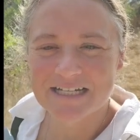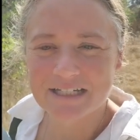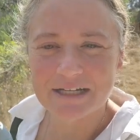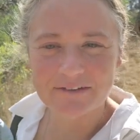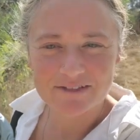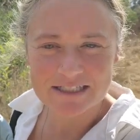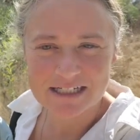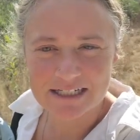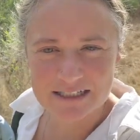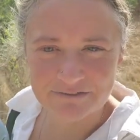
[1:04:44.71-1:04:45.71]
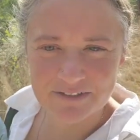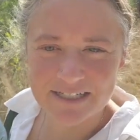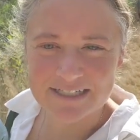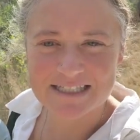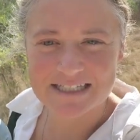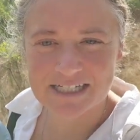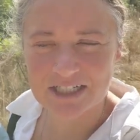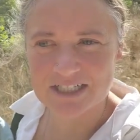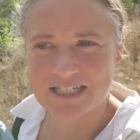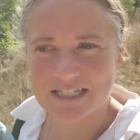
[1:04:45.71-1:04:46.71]
you have to take a flight of
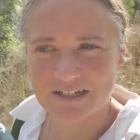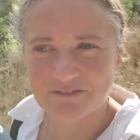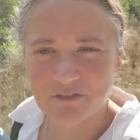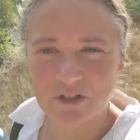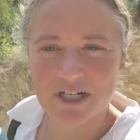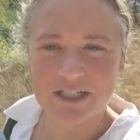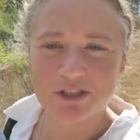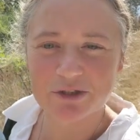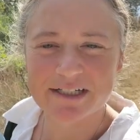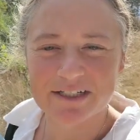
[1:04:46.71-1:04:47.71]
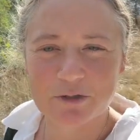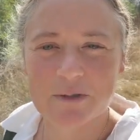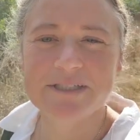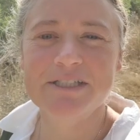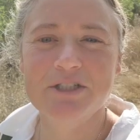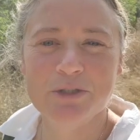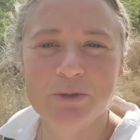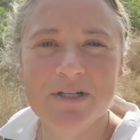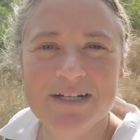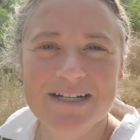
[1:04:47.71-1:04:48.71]
stairs,
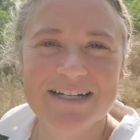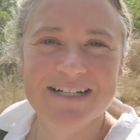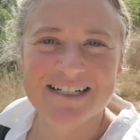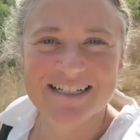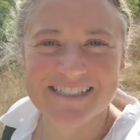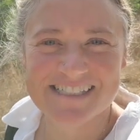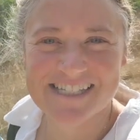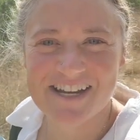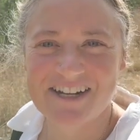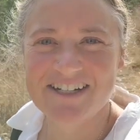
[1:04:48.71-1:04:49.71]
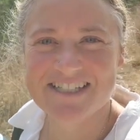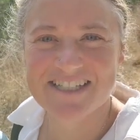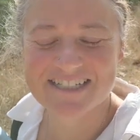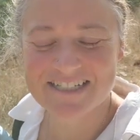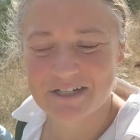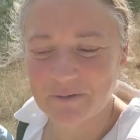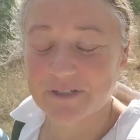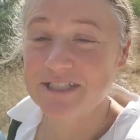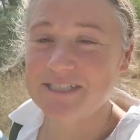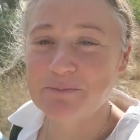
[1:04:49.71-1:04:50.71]
422 stairs,
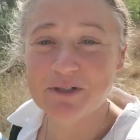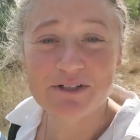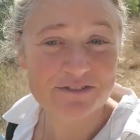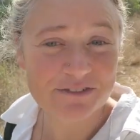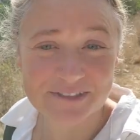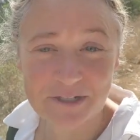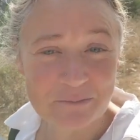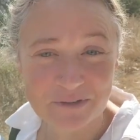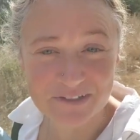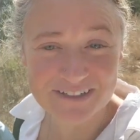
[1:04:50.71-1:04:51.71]
which is a beautiful number.